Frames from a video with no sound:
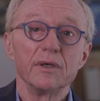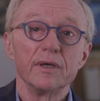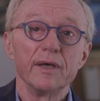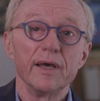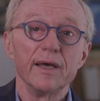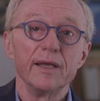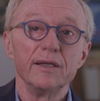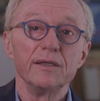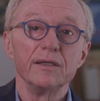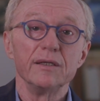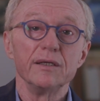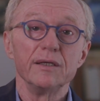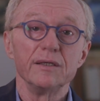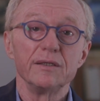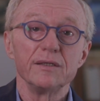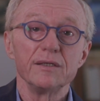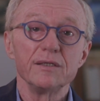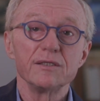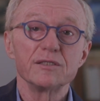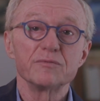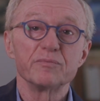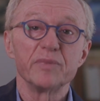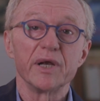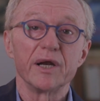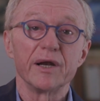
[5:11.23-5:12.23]
and it
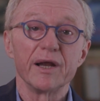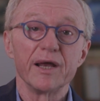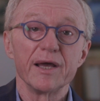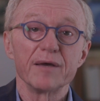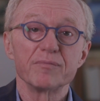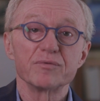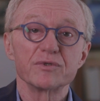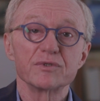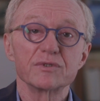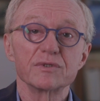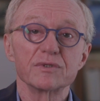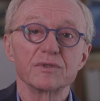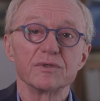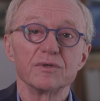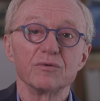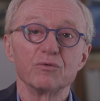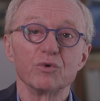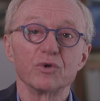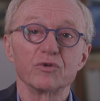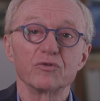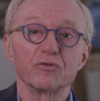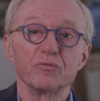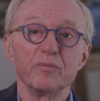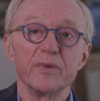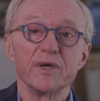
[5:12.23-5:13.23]
is perhaps
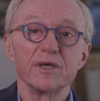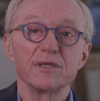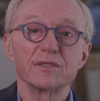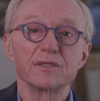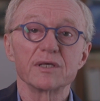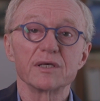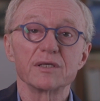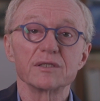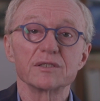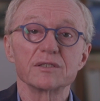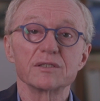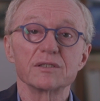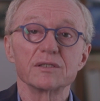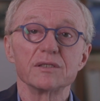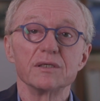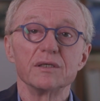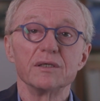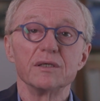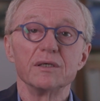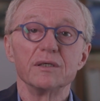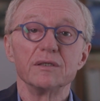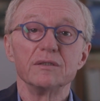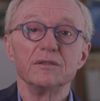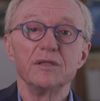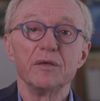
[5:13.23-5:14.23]
what makes us
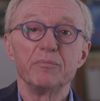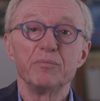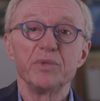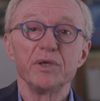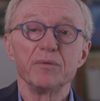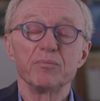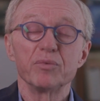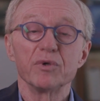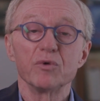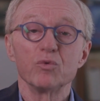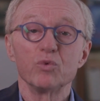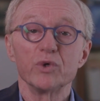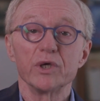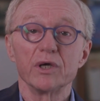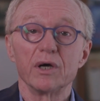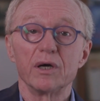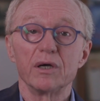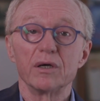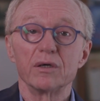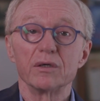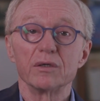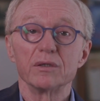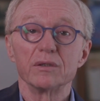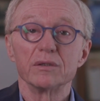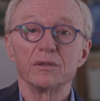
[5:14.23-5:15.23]
the people we
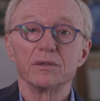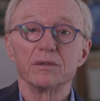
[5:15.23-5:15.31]
are.